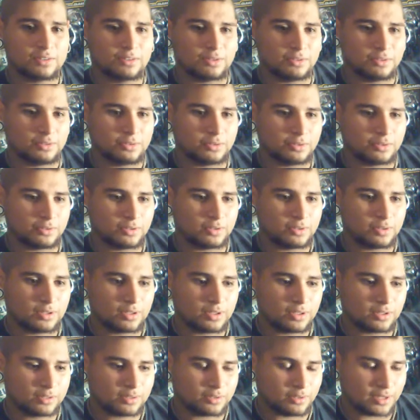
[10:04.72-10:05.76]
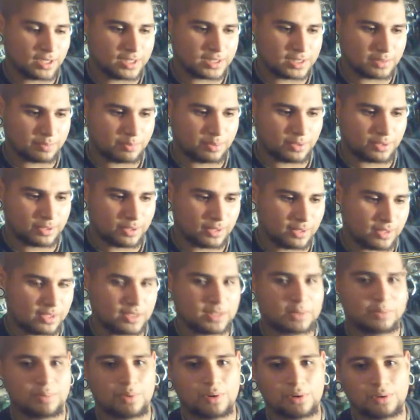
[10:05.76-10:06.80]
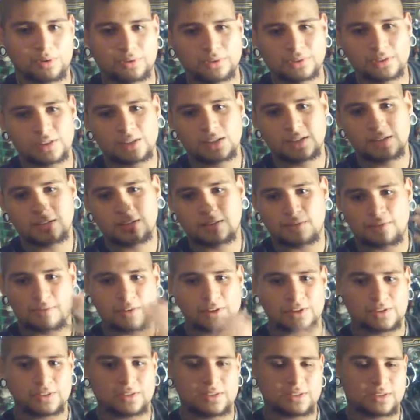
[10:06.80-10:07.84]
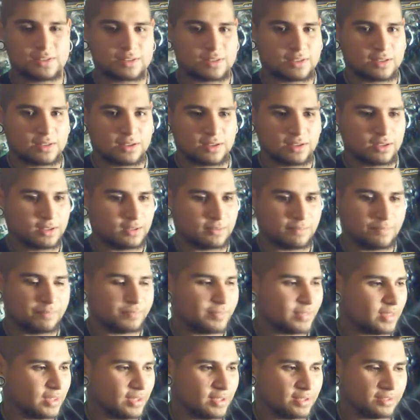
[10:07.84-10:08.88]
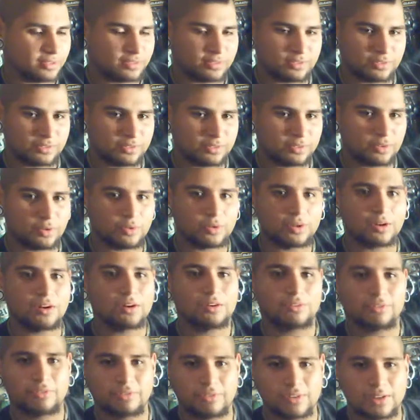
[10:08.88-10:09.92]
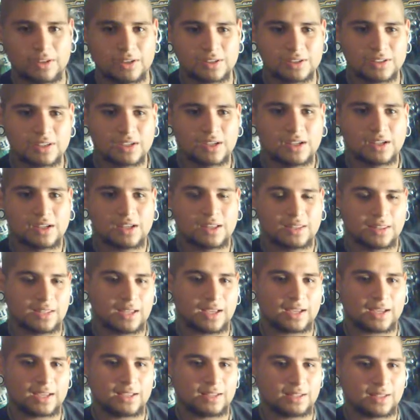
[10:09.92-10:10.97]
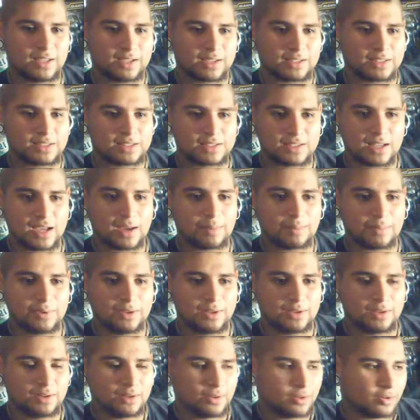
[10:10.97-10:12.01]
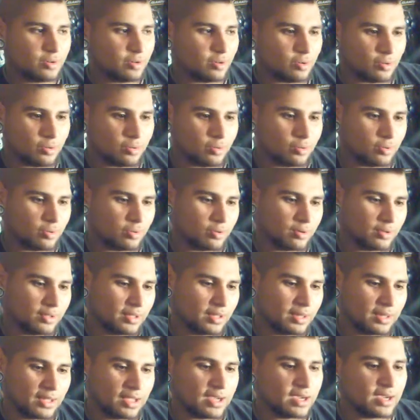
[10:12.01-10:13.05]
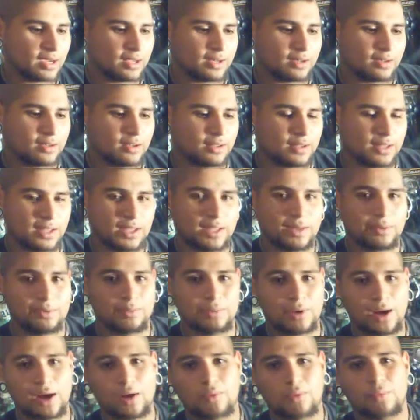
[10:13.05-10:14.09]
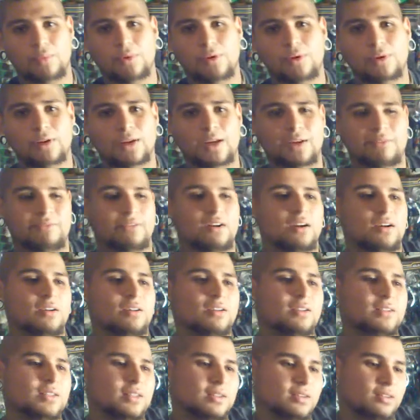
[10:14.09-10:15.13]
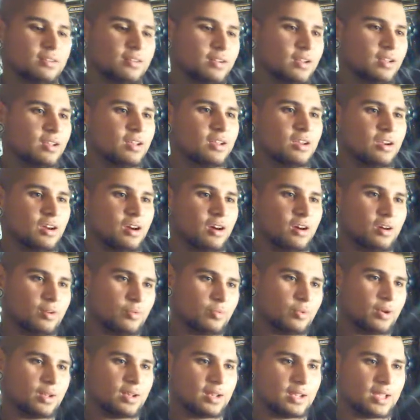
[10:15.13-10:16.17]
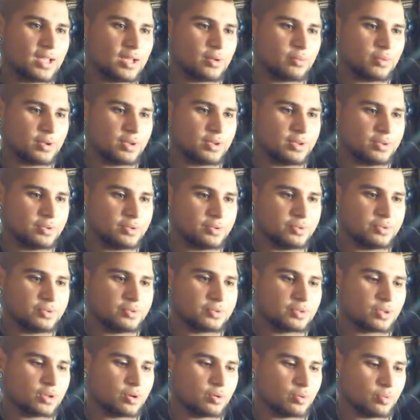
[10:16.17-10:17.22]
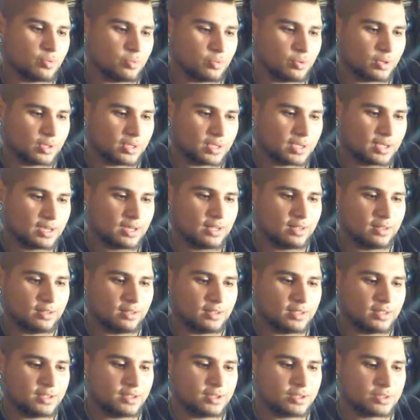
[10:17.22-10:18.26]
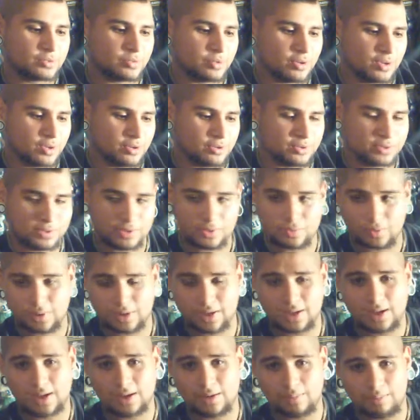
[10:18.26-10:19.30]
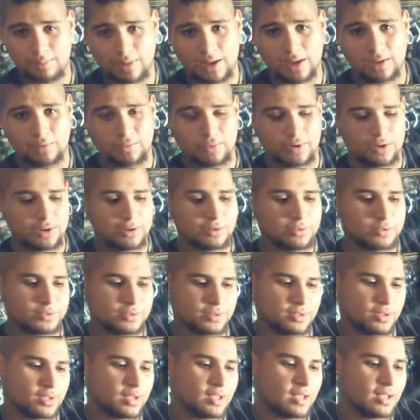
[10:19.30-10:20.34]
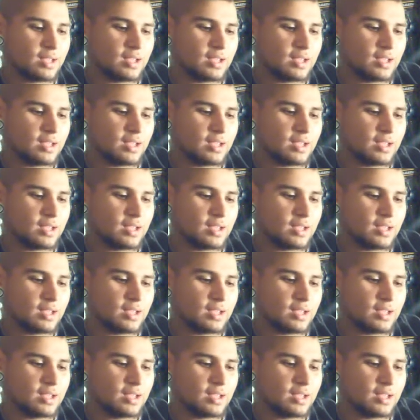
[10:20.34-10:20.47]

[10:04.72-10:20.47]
to actually put these poles versus this so-called fish that can snap it or the line and all that. And I will get very detailed on what line we use, what kind of leaders we're using, what kind of bait we're using,